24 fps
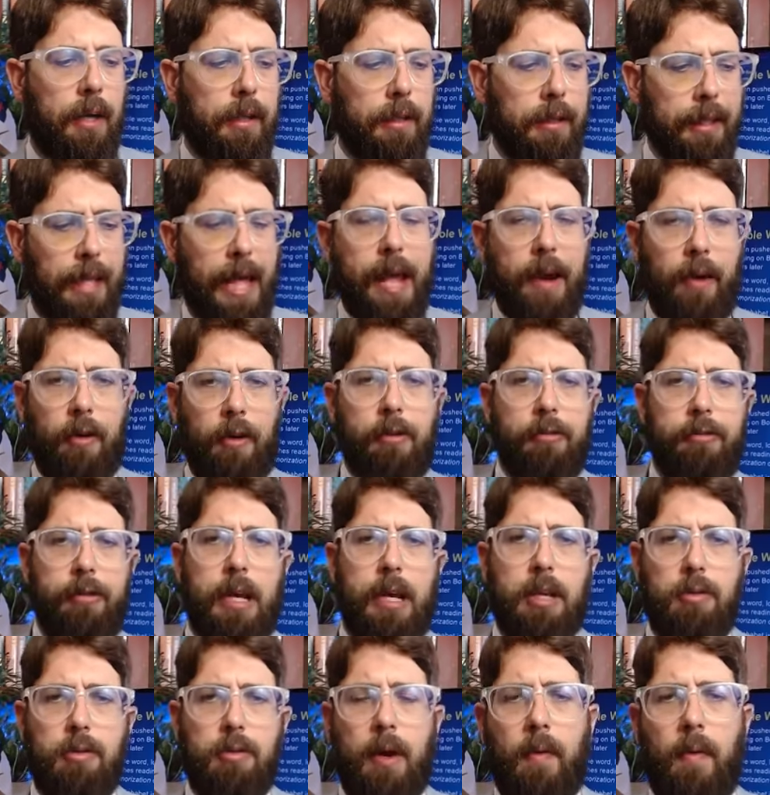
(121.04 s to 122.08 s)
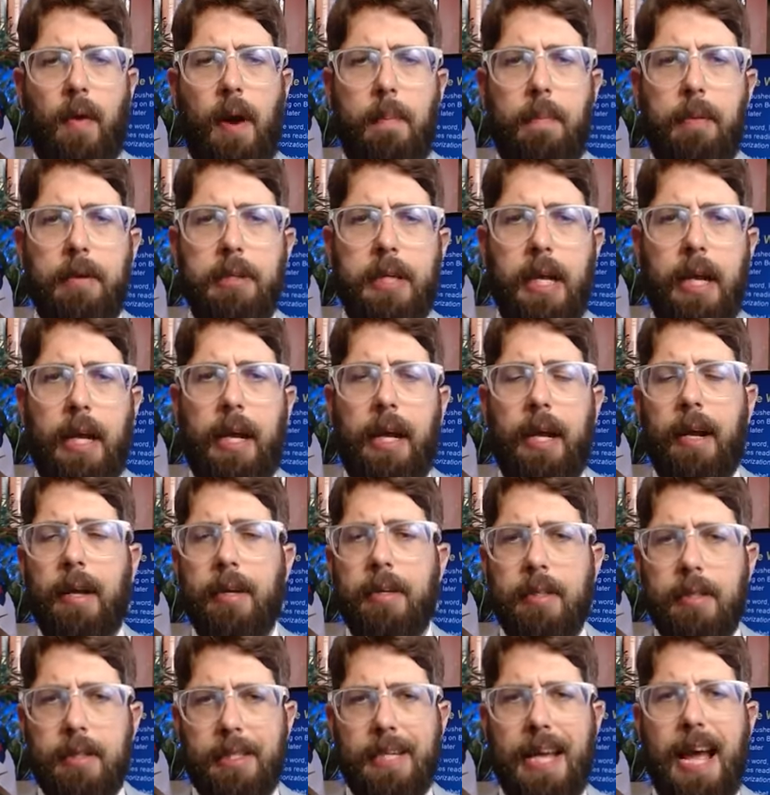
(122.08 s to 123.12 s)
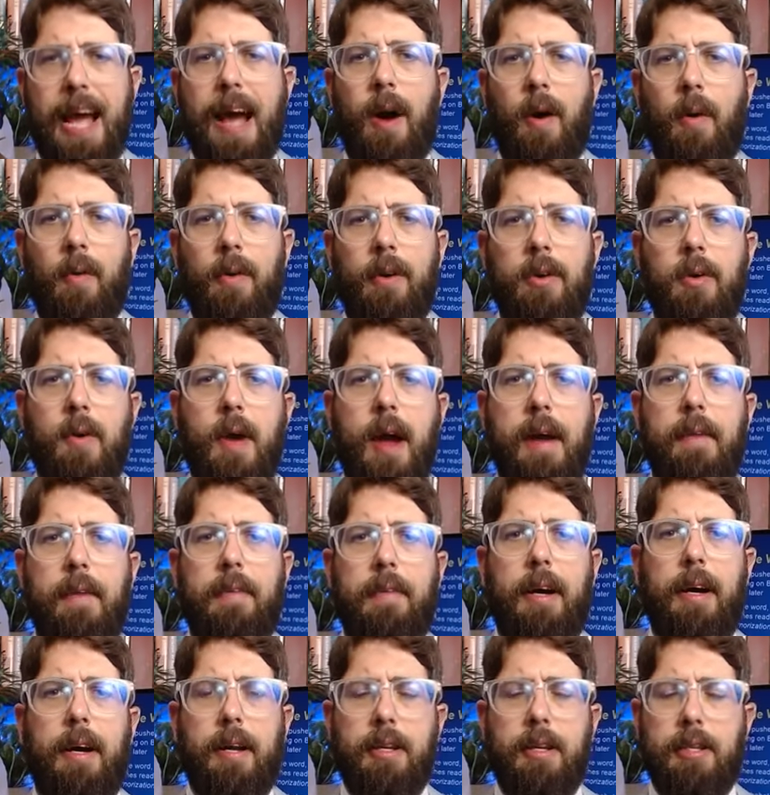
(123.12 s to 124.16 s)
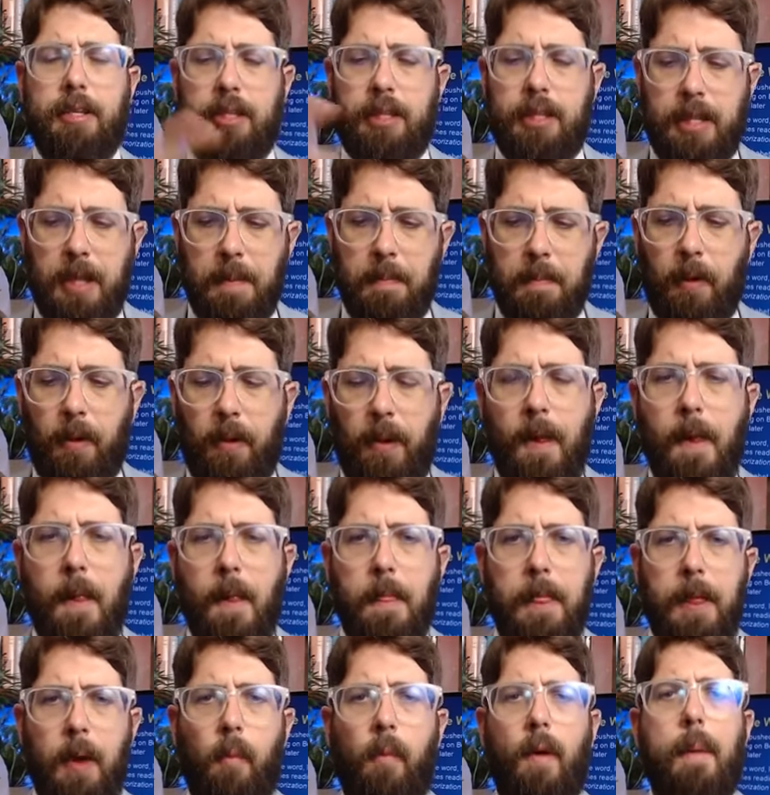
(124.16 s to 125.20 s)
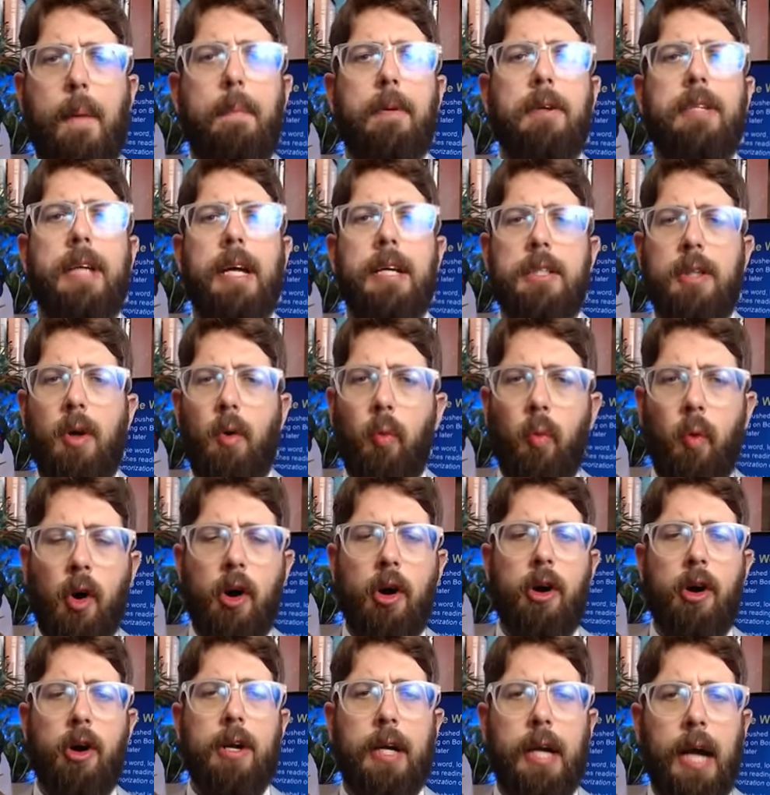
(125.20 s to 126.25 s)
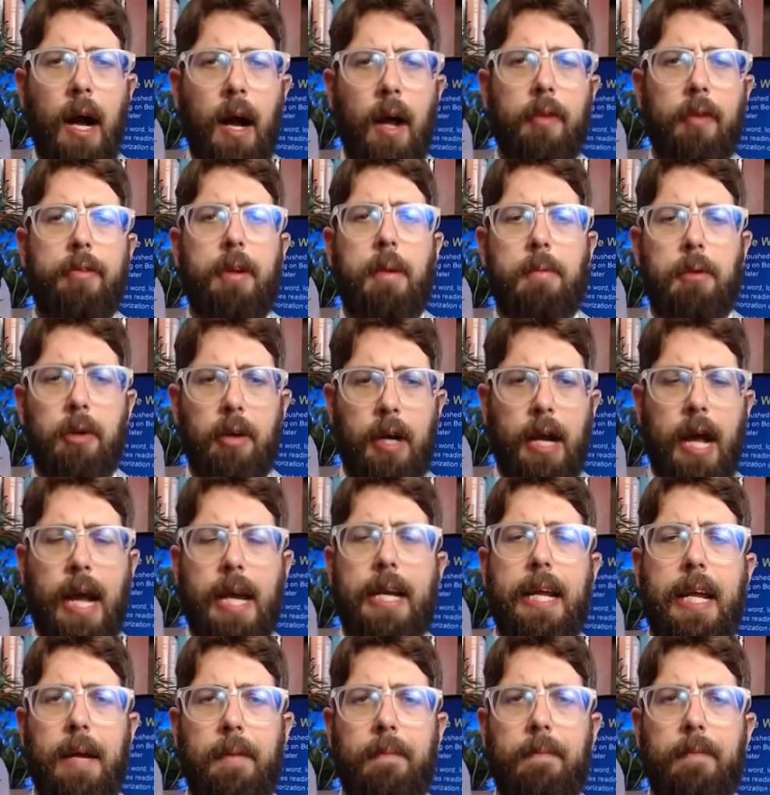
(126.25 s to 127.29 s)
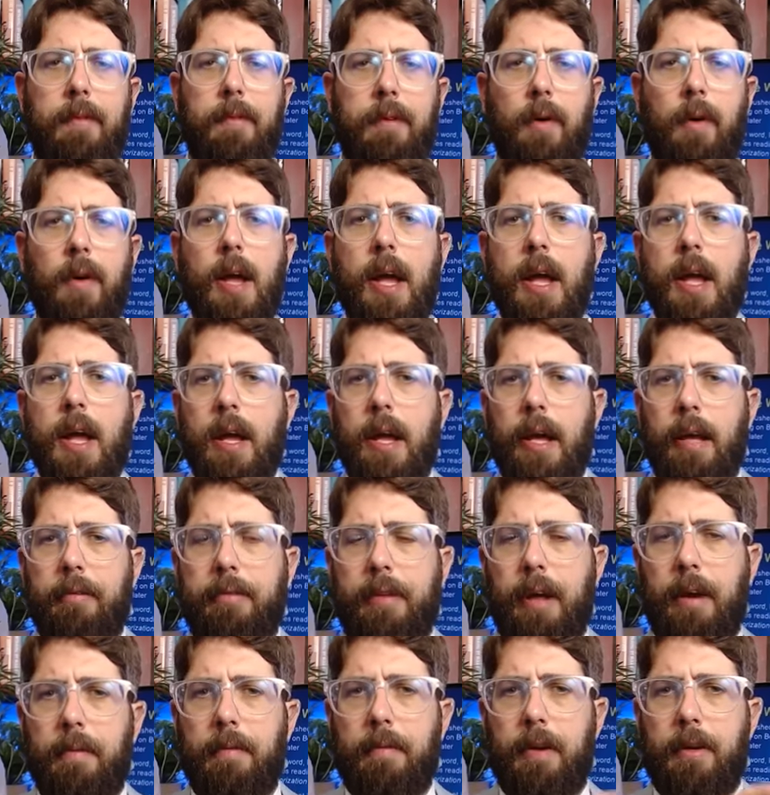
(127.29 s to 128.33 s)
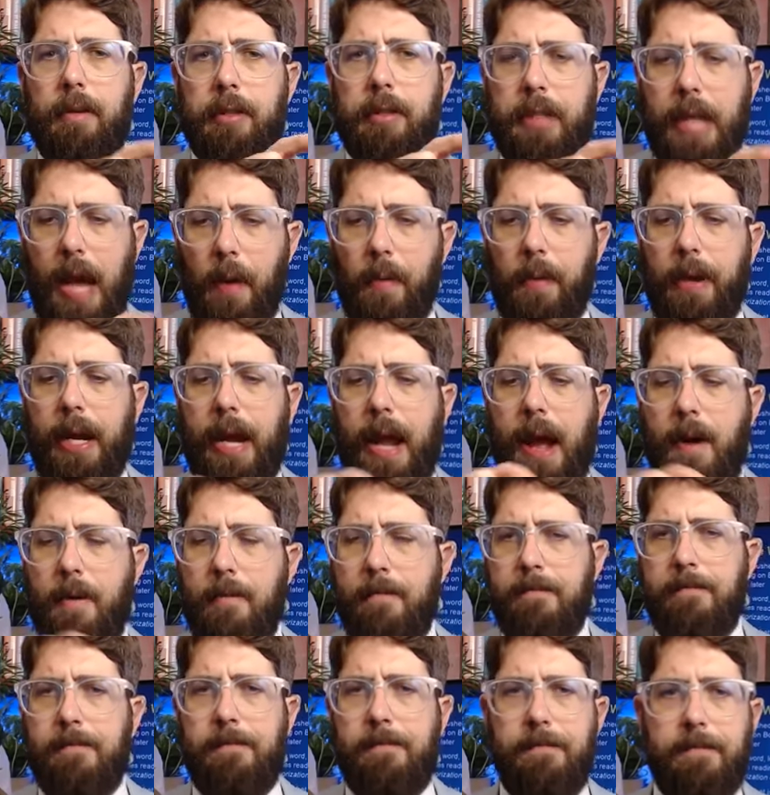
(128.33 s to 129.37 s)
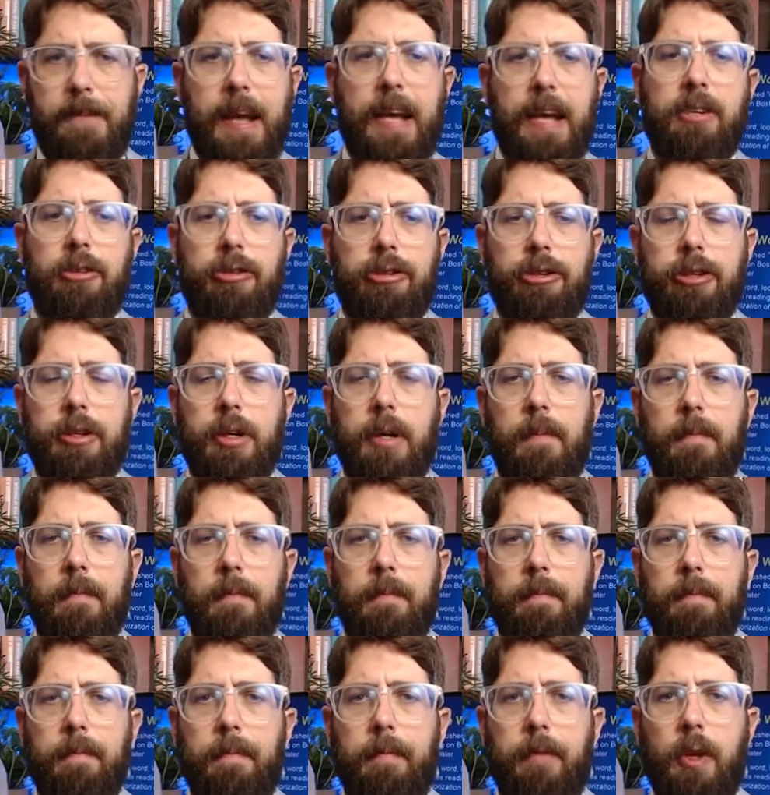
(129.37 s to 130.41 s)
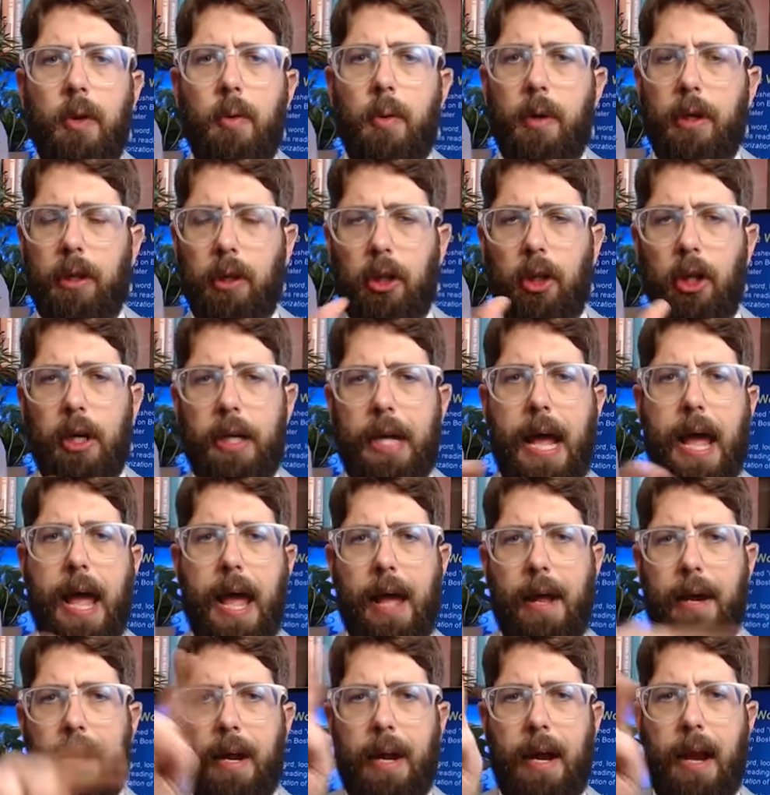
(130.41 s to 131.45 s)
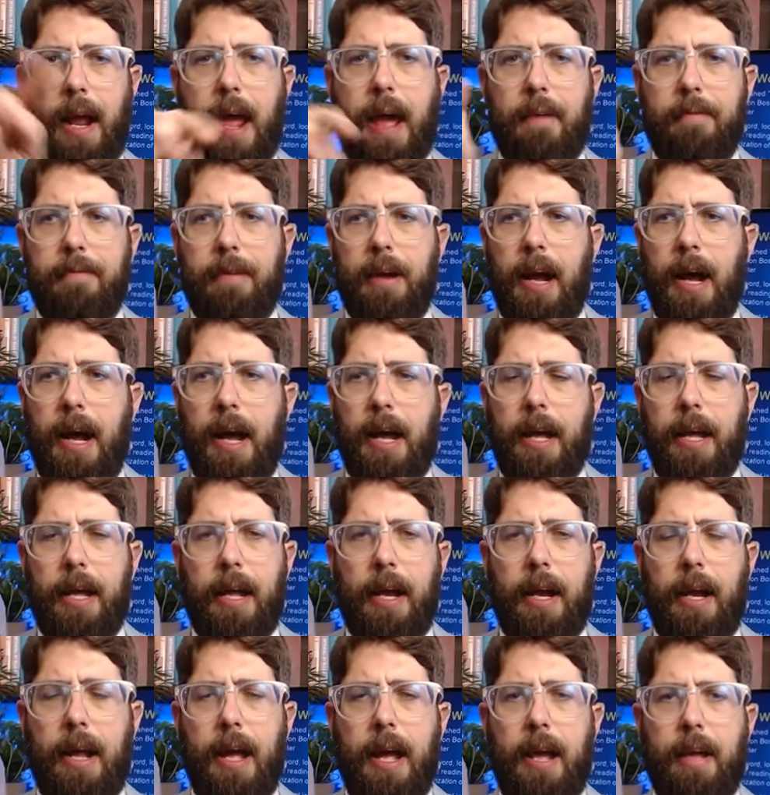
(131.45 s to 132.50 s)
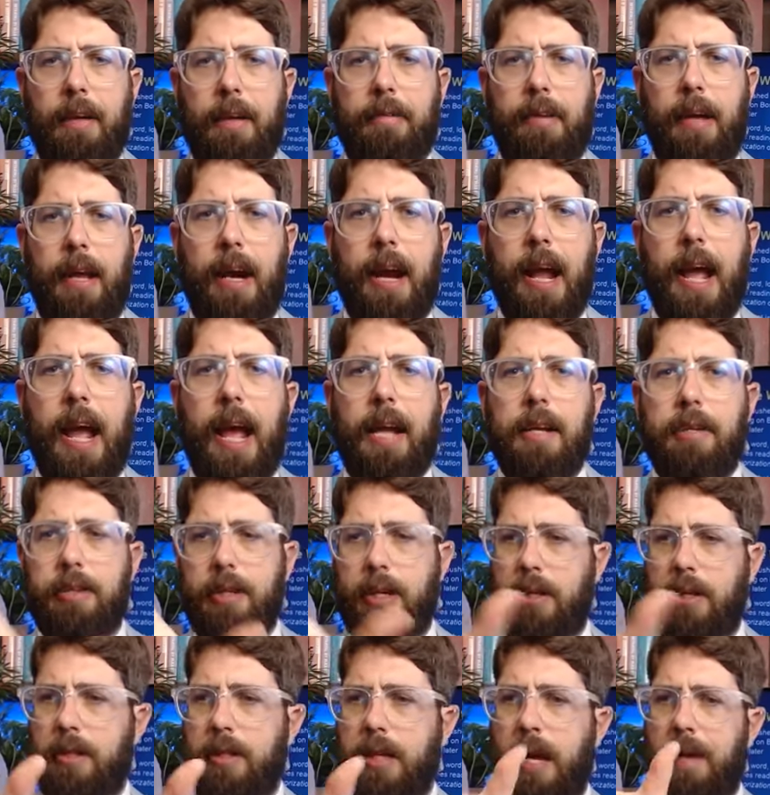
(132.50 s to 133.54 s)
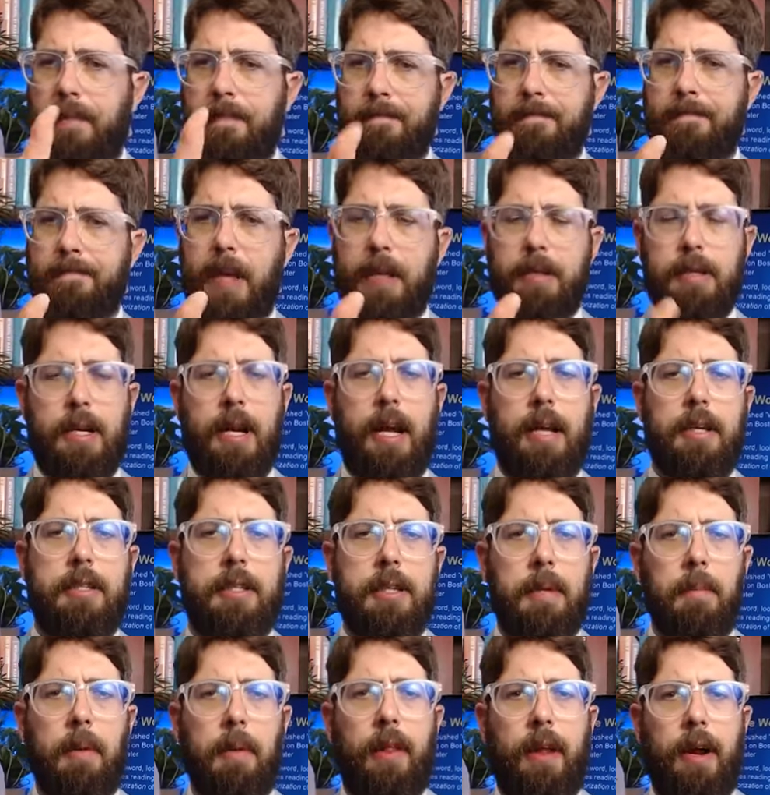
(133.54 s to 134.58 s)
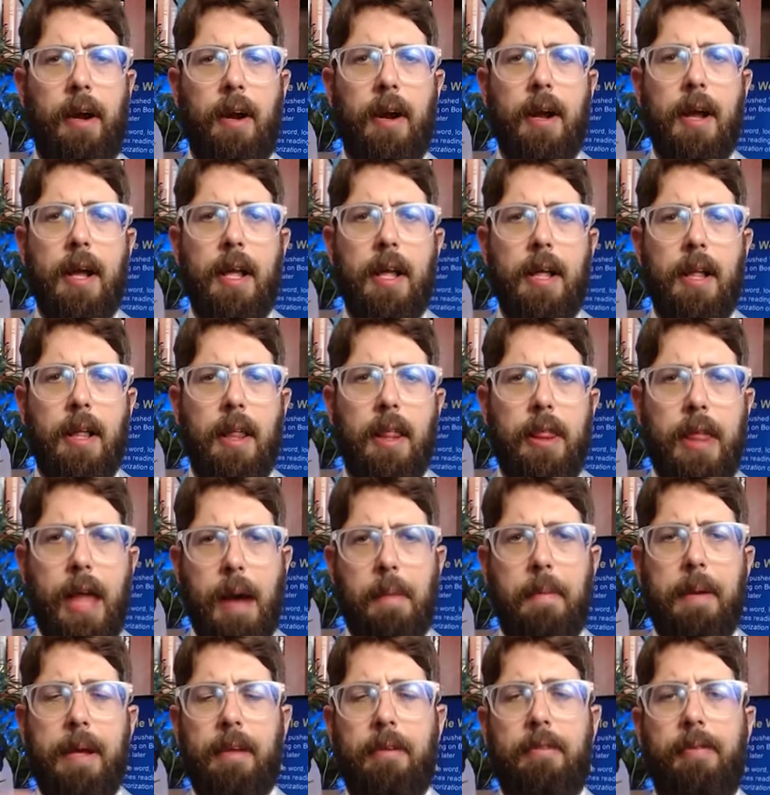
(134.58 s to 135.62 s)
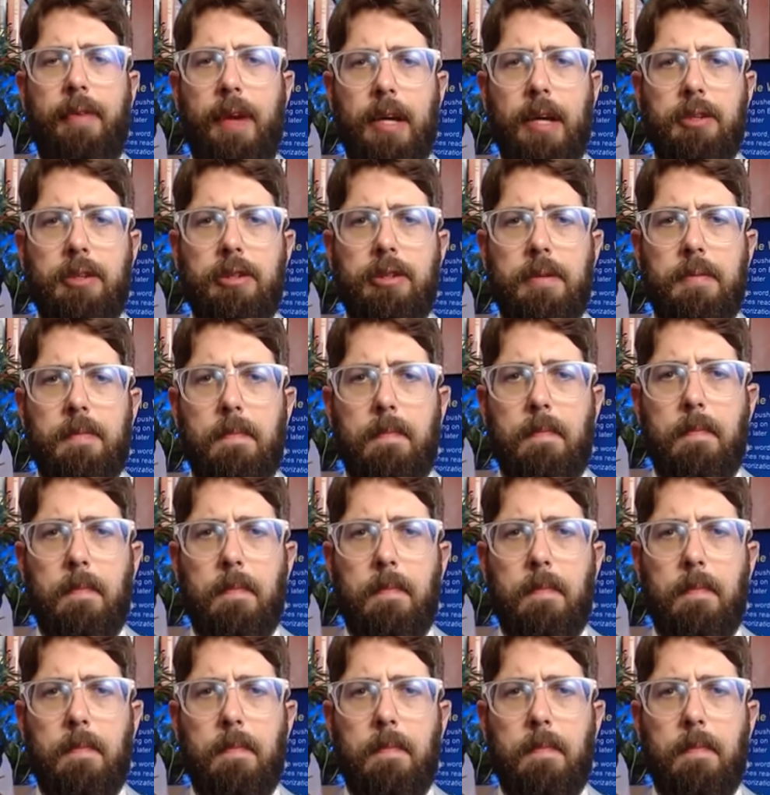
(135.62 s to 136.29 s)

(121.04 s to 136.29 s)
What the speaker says: letters, each one representing a sound, you have a symbol that represents a word, a concept, or an idea. So instead of sounding out fish, you would look at an F, an I, an S, and an H and say, that's a nice symbol there. That means fish.